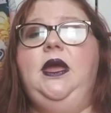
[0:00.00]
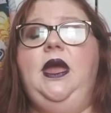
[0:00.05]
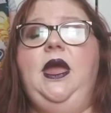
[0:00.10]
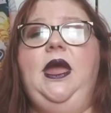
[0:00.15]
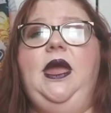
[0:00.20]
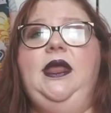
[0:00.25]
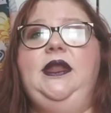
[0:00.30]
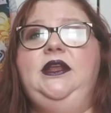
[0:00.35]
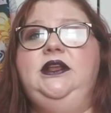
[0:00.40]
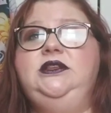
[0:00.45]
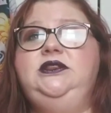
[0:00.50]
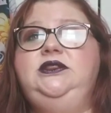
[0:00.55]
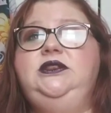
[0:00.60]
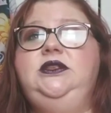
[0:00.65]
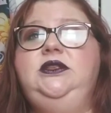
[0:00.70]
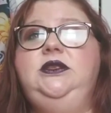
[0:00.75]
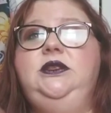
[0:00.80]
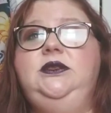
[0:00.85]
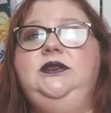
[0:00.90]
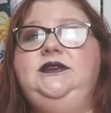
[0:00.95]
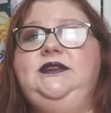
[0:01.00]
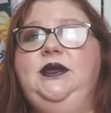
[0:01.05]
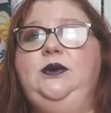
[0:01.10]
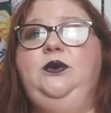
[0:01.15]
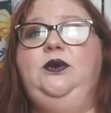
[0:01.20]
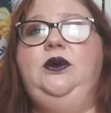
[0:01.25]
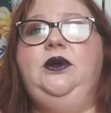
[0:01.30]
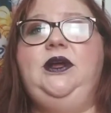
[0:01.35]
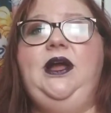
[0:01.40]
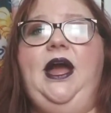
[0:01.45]
And it said,
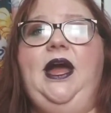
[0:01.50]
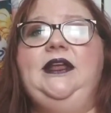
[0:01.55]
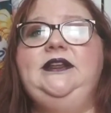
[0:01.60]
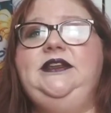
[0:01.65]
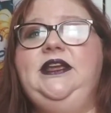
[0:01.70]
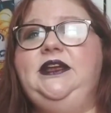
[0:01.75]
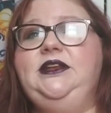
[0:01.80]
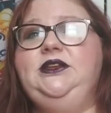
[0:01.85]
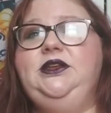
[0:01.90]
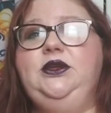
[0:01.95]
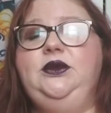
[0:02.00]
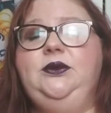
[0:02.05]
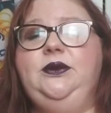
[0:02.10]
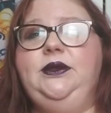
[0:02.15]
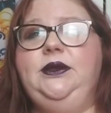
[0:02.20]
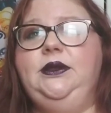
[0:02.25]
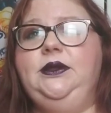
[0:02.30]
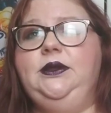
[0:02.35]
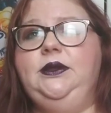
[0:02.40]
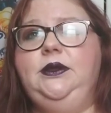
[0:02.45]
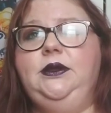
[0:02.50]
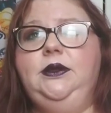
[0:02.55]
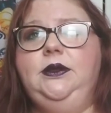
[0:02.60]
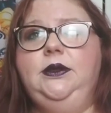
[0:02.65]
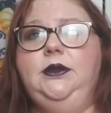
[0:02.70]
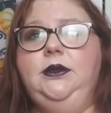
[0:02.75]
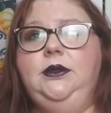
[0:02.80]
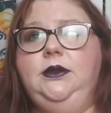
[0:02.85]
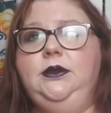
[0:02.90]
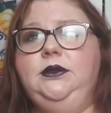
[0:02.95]
we'll contact you in
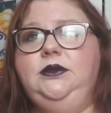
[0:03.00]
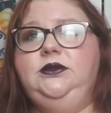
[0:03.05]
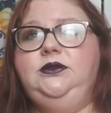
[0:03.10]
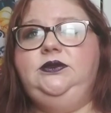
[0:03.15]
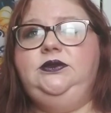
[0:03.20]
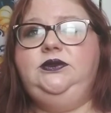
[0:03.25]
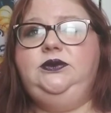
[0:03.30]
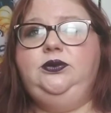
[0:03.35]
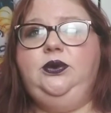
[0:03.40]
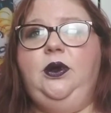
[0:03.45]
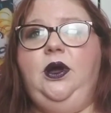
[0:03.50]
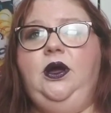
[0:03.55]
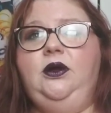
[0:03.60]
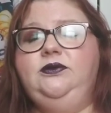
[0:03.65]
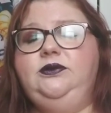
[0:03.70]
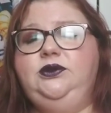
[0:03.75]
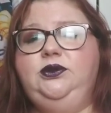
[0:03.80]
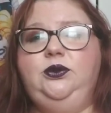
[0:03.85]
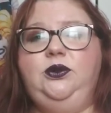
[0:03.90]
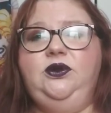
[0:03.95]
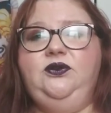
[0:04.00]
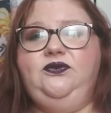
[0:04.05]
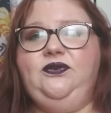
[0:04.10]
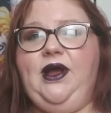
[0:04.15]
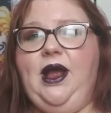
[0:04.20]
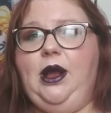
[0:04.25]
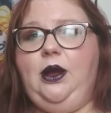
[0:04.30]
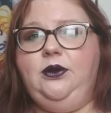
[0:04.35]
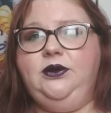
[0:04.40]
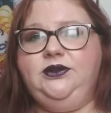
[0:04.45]
12 to 24
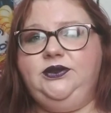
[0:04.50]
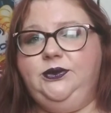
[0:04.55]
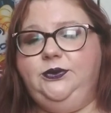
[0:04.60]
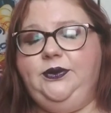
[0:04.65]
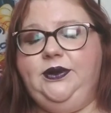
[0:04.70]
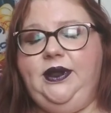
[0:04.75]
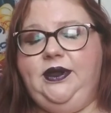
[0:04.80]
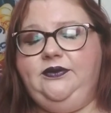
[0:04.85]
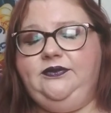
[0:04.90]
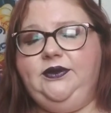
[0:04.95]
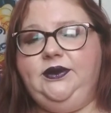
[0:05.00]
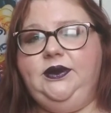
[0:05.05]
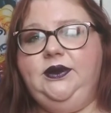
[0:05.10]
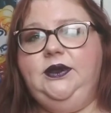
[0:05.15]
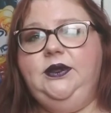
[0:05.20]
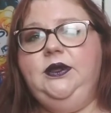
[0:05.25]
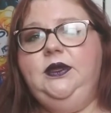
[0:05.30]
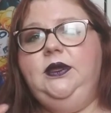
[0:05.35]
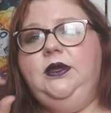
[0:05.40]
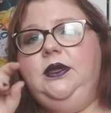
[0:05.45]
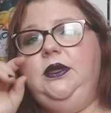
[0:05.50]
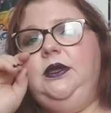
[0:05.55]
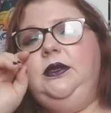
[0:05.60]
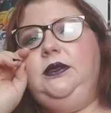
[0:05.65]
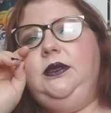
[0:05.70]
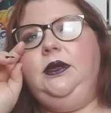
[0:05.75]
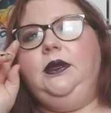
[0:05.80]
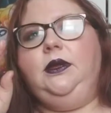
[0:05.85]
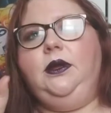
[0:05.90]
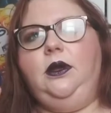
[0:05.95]
hours or whatever.
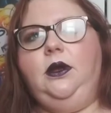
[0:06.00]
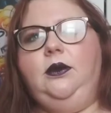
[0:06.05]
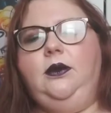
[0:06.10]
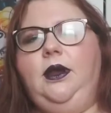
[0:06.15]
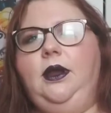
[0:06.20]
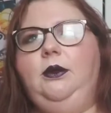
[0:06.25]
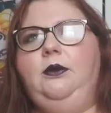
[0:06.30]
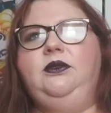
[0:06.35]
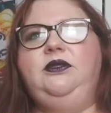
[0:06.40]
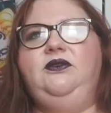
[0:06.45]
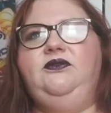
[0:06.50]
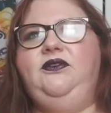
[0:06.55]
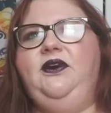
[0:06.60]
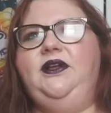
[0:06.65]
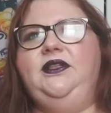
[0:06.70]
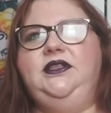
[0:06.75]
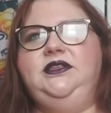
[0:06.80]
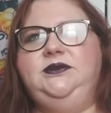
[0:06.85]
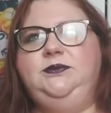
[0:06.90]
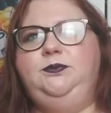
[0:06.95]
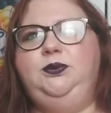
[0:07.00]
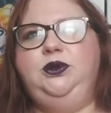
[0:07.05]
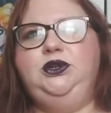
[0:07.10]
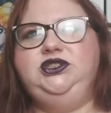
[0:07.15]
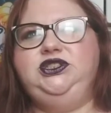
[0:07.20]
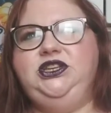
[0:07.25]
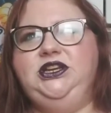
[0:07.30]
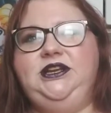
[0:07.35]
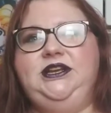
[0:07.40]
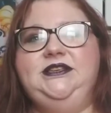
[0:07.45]
Like, alright, what the fuck? This is
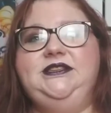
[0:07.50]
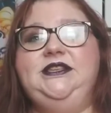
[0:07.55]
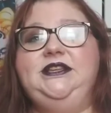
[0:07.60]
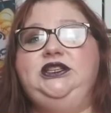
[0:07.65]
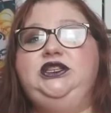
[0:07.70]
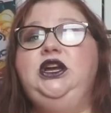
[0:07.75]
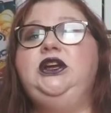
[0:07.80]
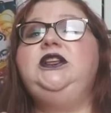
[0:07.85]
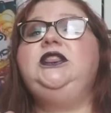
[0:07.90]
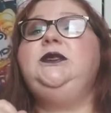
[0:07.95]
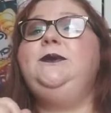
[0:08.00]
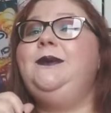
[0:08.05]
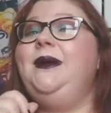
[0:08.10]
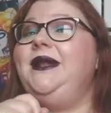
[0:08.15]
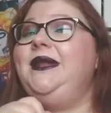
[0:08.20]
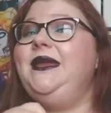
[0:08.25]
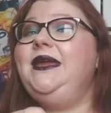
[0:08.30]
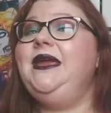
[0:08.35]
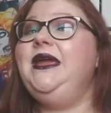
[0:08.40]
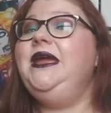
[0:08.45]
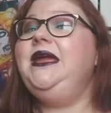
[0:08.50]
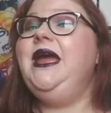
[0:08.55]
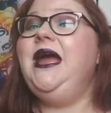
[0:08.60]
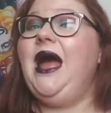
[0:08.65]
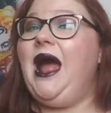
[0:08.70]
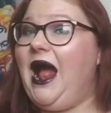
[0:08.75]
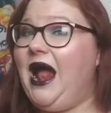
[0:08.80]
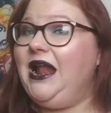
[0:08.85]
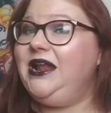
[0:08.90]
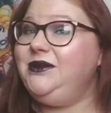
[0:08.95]
bullshit. Because they took the money
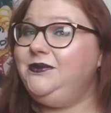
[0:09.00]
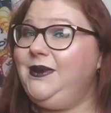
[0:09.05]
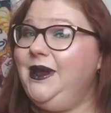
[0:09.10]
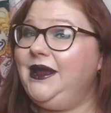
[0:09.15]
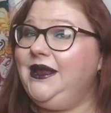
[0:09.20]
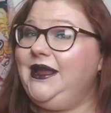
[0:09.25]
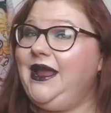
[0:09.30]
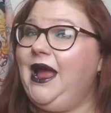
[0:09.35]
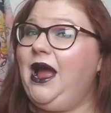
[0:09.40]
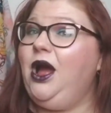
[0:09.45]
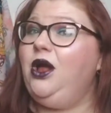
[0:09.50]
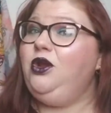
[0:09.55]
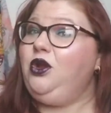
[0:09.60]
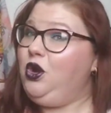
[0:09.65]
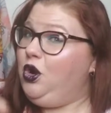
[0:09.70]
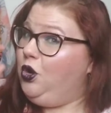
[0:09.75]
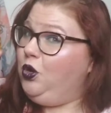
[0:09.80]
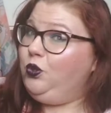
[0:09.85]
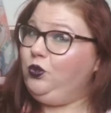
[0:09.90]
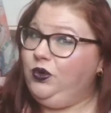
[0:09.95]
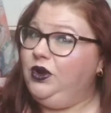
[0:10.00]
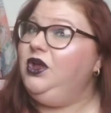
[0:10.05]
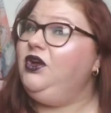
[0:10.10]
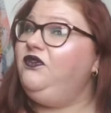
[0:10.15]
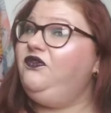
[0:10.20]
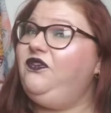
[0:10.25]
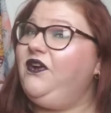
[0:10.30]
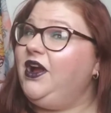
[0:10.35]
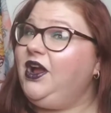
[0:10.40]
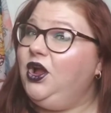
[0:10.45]
out of my account real
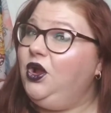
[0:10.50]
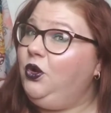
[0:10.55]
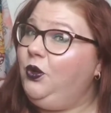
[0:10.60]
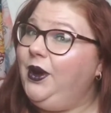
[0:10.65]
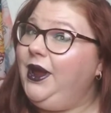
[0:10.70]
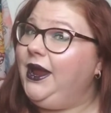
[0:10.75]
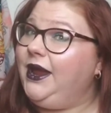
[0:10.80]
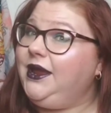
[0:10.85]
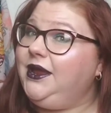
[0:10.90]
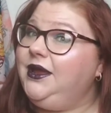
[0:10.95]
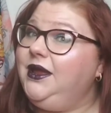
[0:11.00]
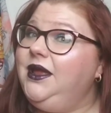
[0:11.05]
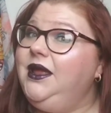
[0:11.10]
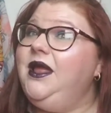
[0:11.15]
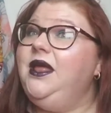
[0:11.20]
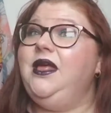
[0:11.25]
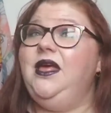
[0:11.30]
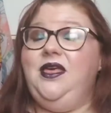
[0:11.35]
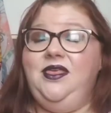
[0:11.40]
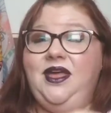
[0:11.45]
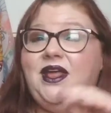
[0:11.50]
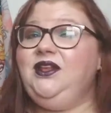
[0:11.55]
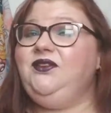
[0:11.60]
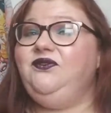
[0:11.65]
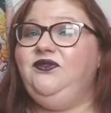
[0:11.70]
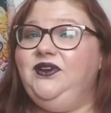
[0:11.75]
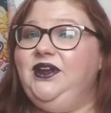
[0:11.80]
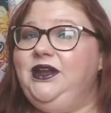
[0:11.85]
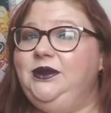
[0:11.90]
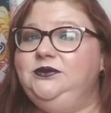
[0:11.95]
fucking quick. That's
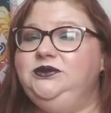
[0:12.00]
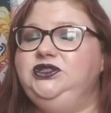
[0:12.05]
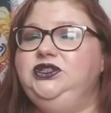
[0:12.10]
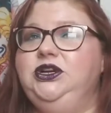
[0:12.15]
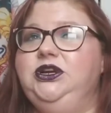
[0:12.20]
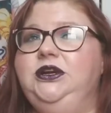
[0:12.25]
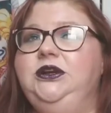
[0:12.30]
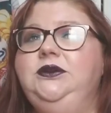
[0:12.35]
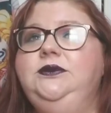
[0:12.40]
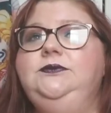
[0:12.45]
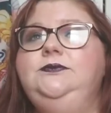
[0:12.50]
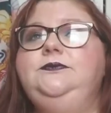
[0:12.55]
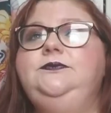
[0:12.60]
for damn sure.